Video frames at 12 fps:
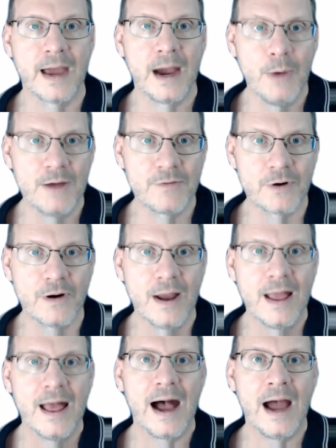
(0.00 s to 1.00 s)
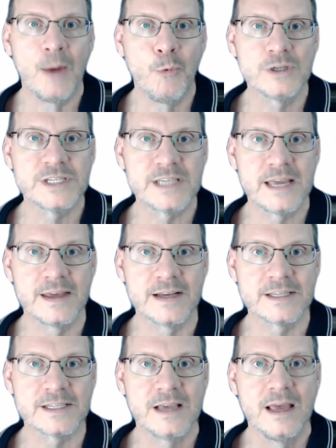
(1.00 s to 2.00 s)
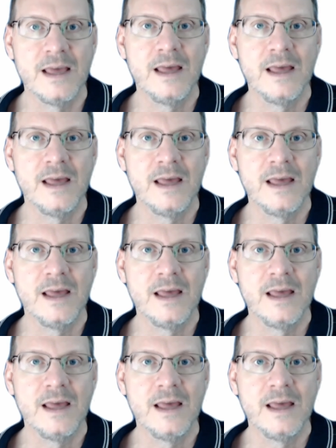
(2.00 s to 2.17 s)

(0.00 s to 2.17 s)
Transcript: However, I will say this.